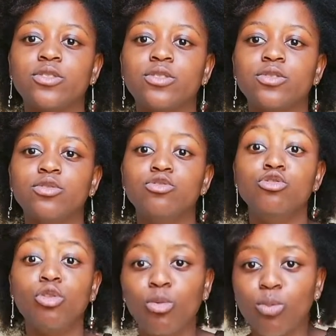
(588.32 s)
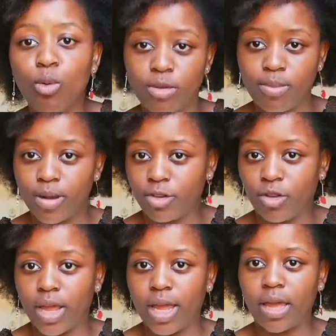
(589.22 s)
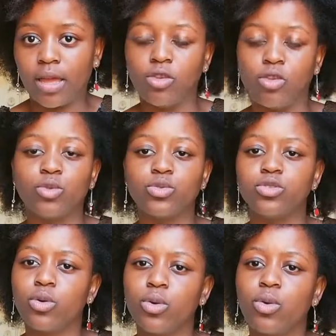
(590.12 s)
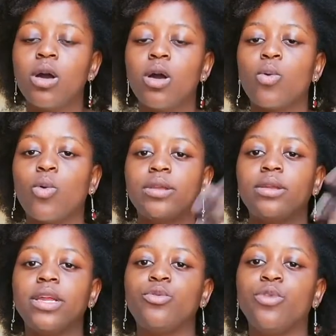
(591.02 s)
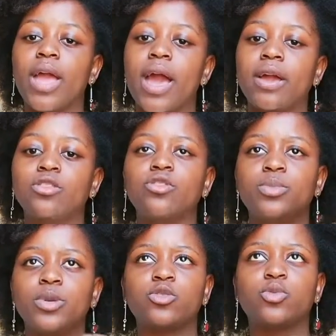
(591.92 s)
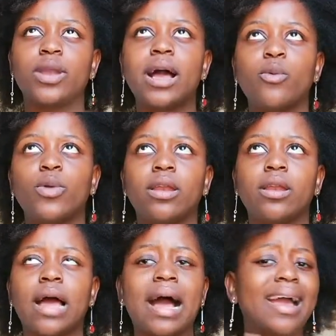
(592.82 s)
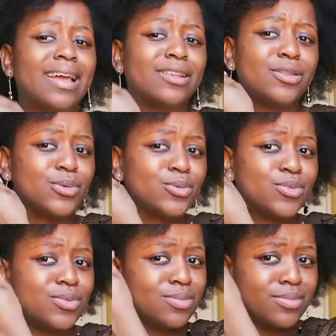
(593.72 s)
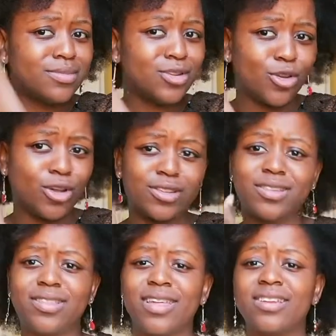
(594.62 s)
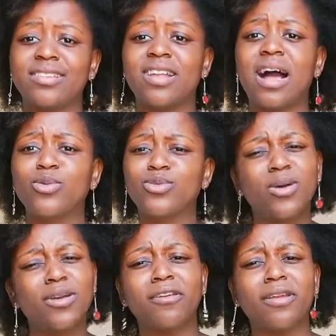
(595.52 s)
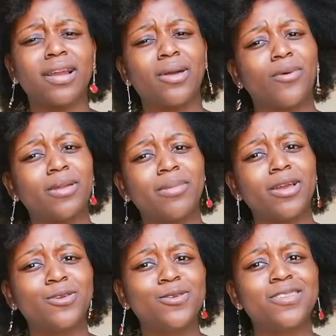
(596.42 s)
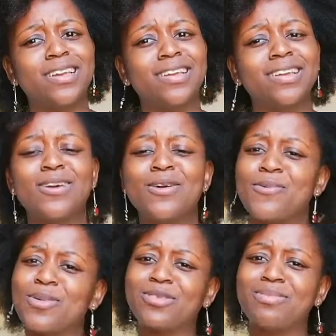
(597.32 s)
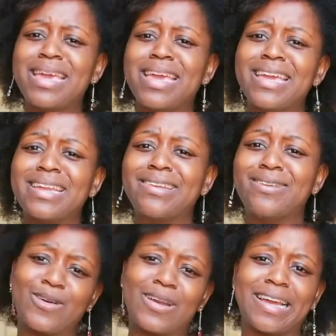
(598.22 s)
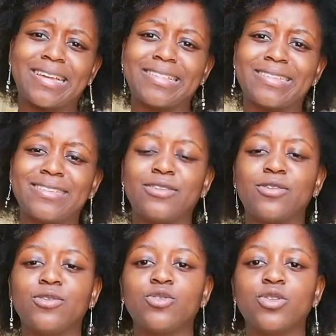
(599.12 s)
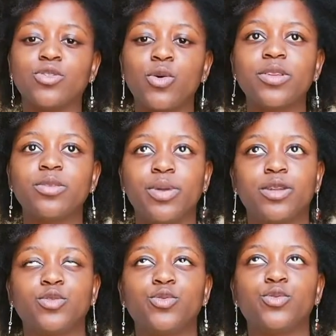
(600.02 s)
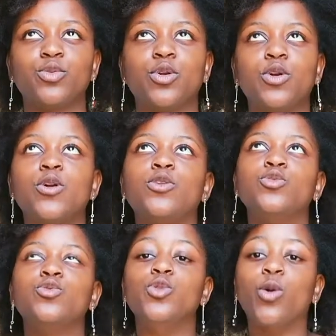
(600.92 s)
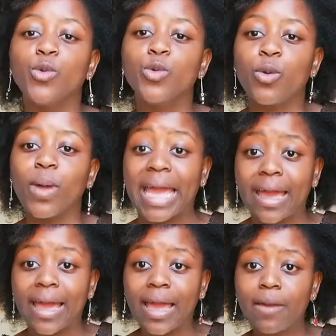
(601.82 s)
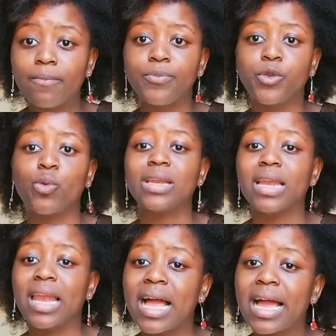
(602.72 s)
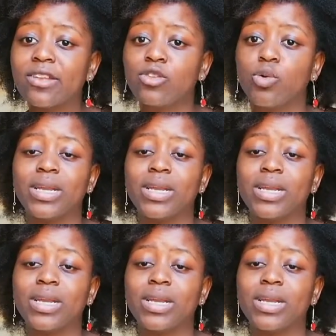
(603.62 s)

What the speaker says: know more about your hair, you know what it reacts to, because when I had those knot things, I was wondering, like, what am I using, what's making it look like this, you know. So it's always better to know your hair, know what it likes, know what it